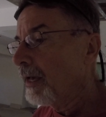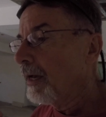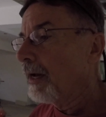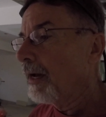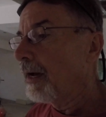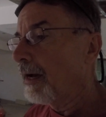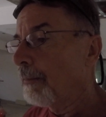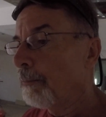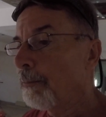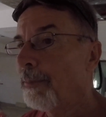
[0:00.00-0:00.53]

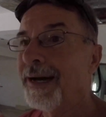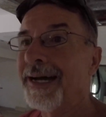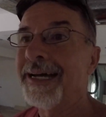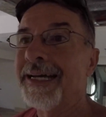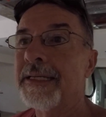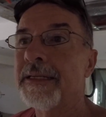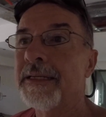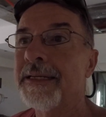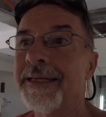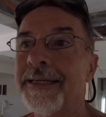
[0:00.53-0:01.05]

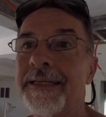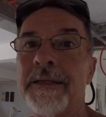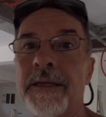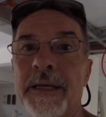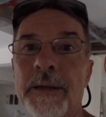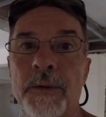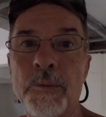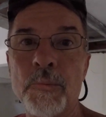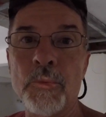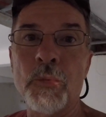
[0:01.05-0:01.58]
But
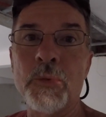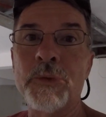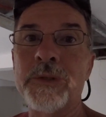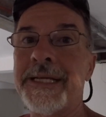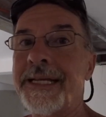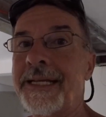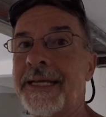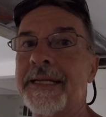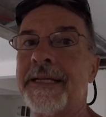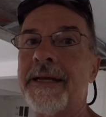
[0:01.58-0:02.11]
it
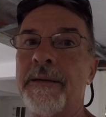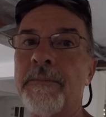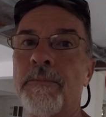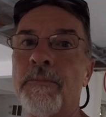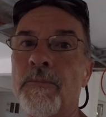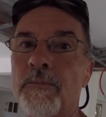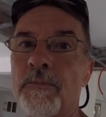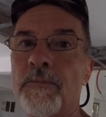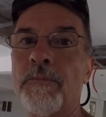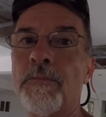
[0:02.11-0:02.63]
didn't get
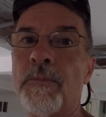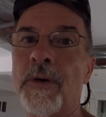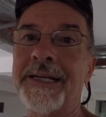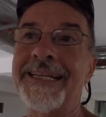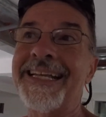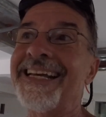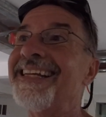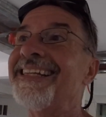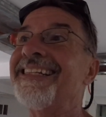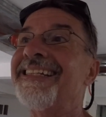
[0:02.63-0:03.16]
done
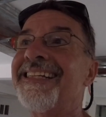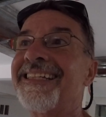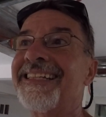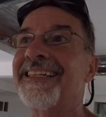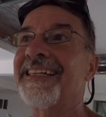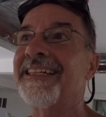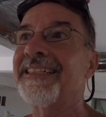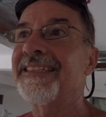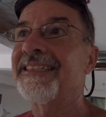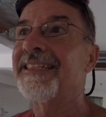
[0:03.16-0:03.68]
Monday, it didn't
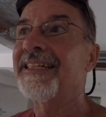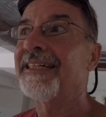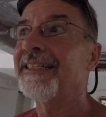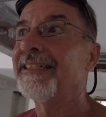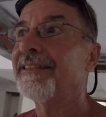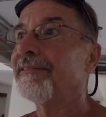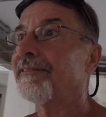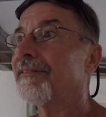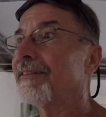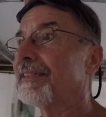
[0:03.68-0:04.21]
get done